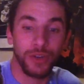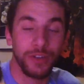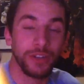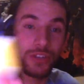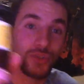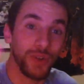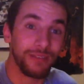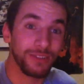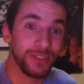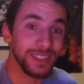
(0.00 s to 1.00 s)
Curious
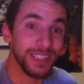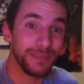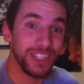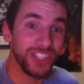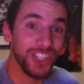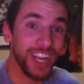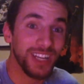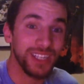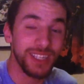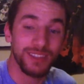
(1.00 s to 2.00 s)
Travelers Lemon
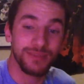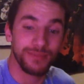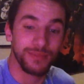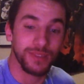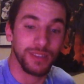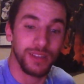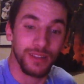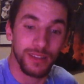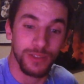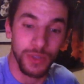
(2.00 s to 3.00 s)
Shandy.
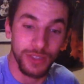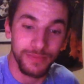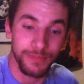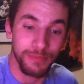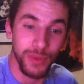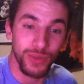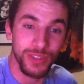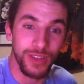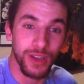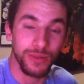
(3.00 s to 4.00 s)
It's what
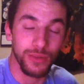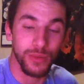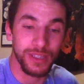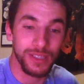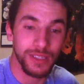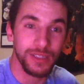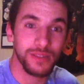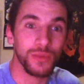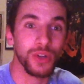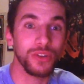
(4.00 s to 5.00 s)
most of y'all requested.
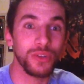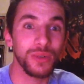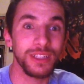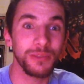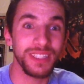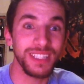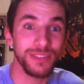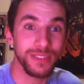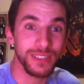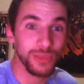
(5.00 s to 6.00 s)
We're going to do a little bit
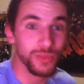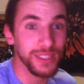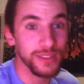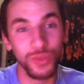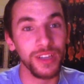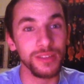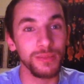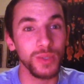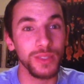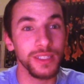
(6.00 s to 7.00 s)
different this week, try some
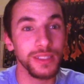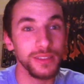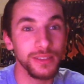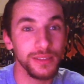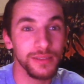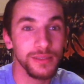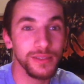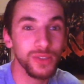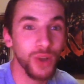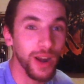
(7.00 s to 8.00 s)
new things,
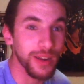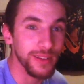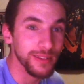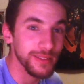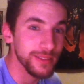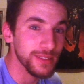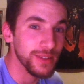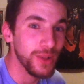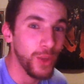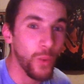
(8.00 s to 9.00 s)
trying
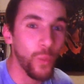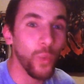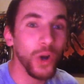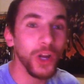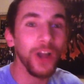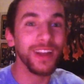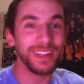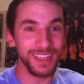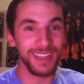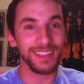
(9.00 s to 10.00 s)
to work on
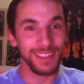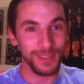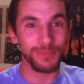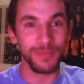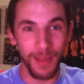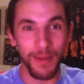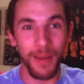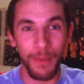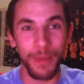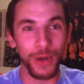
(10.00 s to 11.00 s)
getting this
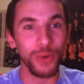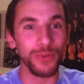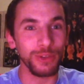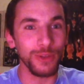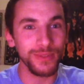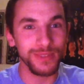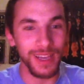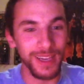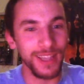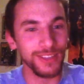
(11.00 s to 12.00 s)
a better review,
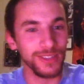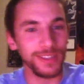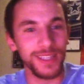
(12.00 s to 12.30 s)
I guess you could